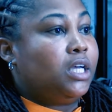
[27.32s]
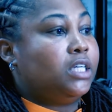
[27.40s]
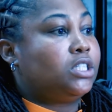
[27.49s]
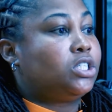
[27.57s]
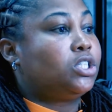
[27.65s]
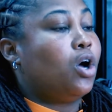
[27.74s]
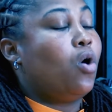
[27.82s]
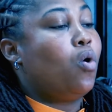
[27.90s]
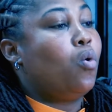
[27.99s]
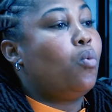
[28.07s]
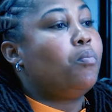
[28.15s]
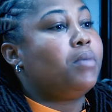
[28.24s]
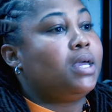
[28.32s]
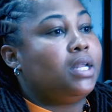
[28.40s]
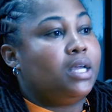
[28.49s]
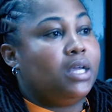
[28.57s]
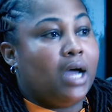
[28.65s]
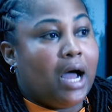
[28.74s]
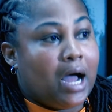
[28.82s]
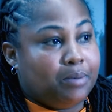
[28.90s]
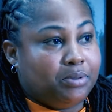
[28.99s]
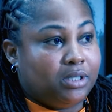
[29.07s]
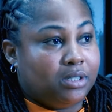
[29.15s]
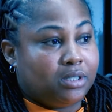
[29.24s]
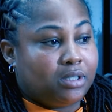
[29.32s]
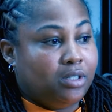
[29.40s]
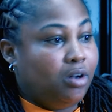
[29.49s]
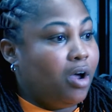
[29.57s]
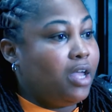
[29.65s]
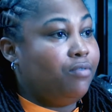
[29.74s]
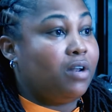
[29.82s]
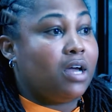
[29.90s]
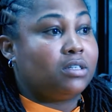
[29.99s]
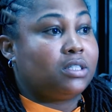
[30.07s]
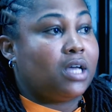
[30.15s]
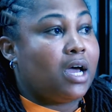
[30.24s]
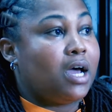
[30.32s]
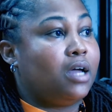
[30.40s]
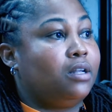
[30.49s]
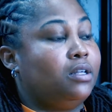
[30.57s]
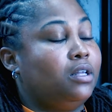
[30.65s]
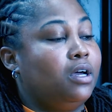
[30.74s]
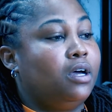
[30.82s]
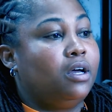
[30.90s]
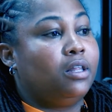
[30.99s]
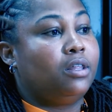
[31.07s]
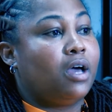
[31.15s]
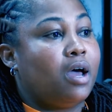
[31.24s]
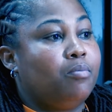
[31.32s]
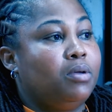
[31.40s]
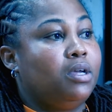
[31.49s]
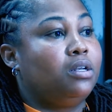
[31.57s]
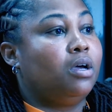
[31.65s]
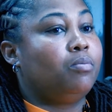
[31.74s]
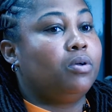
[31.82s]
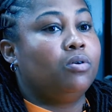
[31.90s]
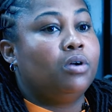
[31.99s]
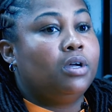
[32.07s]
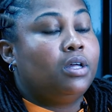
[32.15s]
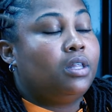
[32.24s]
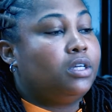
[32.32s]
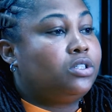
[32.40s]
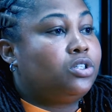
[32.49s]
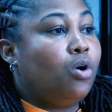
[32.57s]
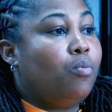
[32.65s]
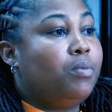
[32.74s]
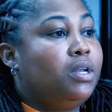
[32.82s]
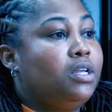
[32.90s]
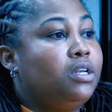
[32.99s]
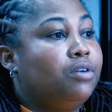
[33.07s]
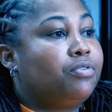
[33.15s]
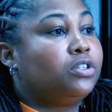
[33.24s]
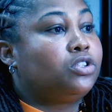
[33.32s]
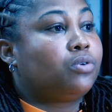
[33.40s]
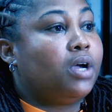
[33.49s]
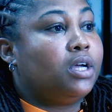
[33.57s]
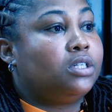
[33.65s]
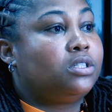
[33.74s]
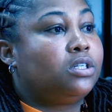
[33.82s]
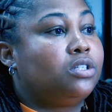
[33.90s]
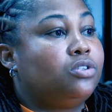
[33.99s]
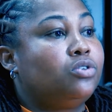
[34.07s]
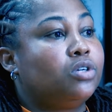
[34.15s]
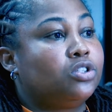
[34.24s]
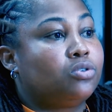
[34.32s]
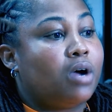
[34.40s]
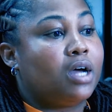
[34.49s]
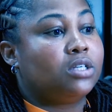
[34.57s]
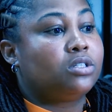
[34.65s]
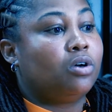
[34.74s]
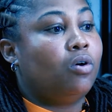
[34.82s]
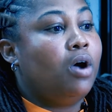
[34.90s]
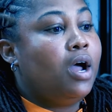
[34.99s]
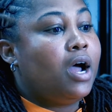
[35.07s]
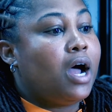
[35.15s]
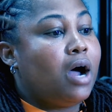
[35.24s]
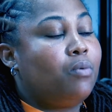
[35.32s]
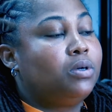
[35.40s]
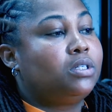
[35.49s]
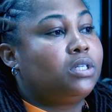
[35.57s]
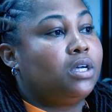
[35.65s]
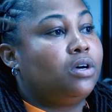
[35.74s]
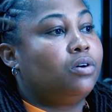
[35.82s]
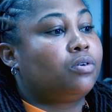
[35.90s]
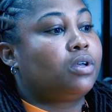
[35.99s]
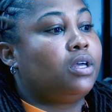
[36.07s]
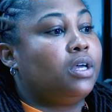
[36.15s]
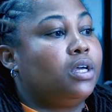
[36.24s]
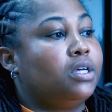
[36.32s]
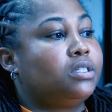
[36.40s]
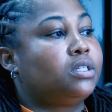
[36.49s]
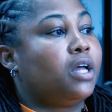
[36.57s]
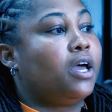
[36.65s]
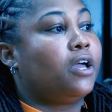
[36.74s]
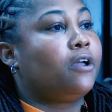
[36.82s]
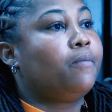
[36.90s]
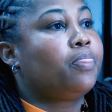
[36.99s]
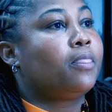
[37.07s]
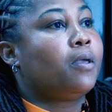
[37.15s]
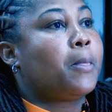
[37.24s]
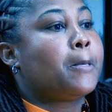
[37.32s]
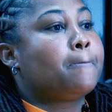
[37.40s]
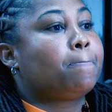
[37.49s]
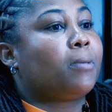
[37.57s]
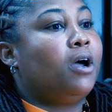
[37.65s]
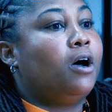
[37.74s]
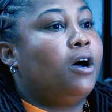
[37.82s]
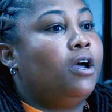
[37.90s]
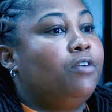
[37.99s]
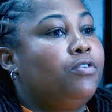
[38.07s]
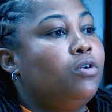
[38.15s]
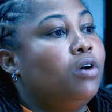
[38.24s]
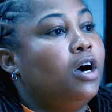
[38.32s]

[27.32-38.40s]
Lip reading: It's so many options. You know, even outside the IBEW, it's so many different trades that you could try. So I would tell kids, like, if you're